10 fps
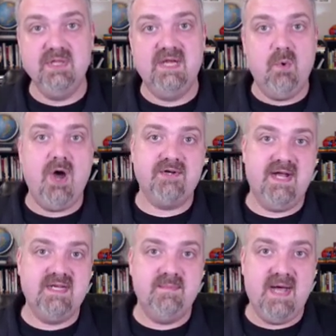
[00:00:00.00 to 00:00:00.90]
pulling water
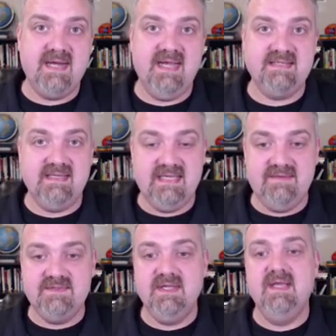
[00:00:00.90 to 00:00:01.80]
out of your body as it
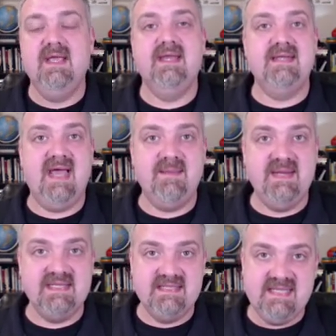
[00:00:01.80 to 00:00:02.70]
leaves, and
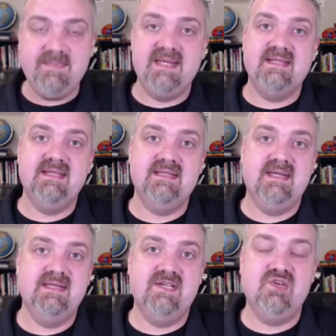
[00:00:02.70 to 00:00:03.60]
diabetes insipidus is a
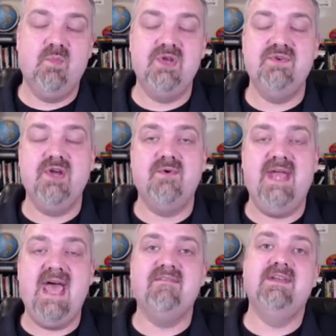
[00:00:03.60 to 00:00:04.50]
condition where you
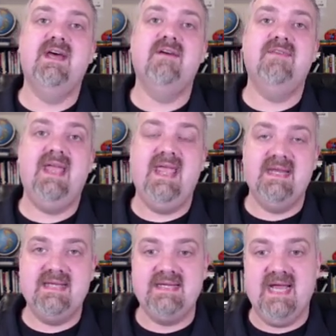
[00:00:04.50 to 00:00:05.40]
don't have enough
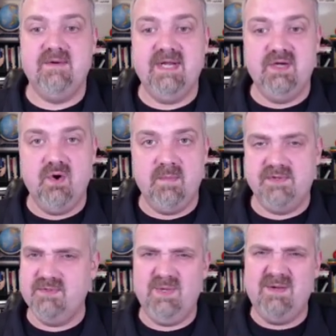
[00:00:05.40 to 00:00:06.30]
antidiuretic
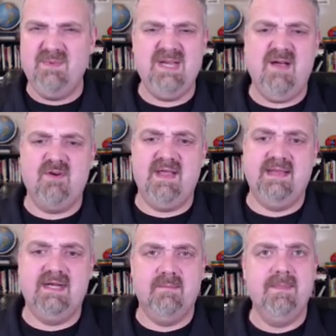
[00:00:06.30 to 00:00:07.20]
hormone. So we can cover all
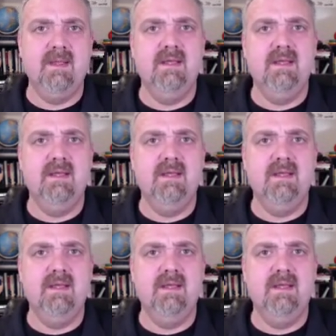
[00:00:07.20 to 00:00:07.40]
that later.